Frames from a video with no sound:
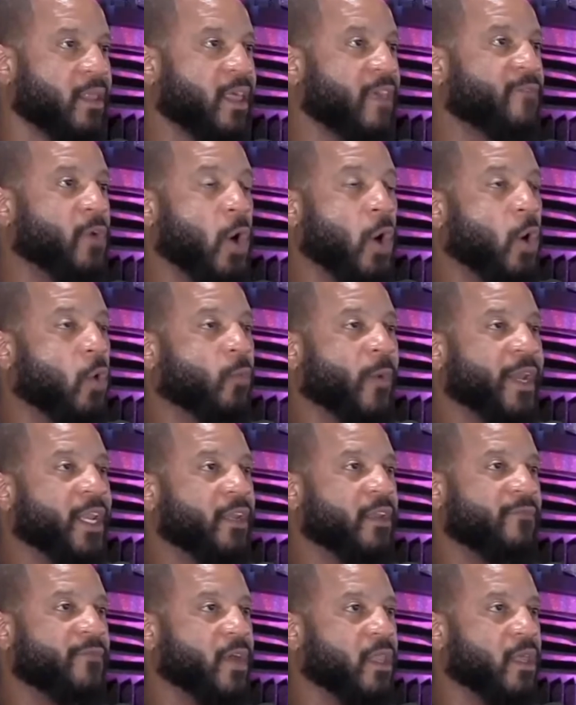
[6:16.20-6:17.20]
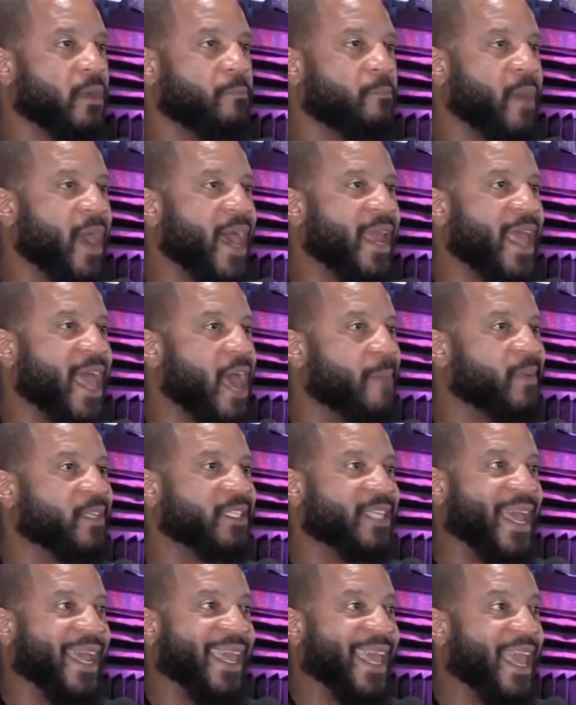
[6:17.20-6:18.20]
They've already developed bad
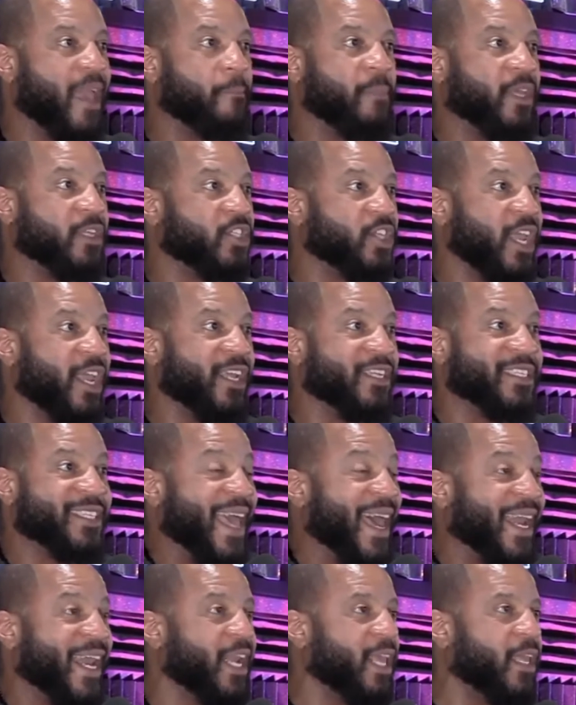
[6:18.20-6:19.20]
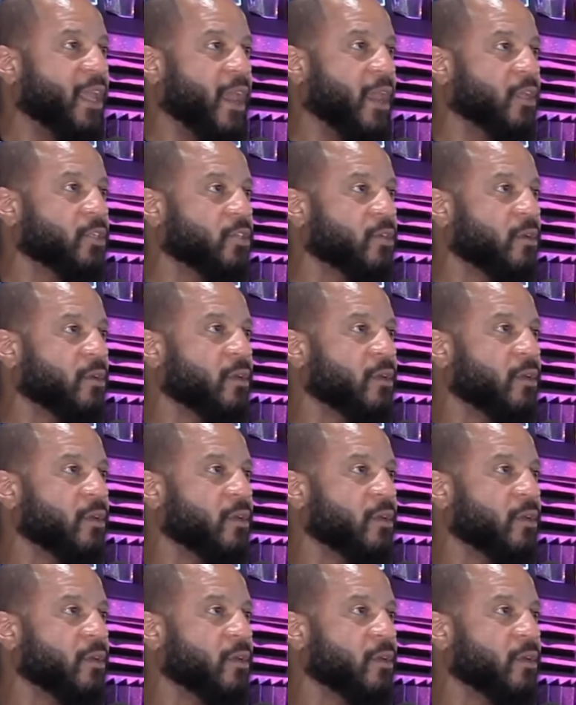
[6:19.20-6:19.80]
habits that can't be changed at any age.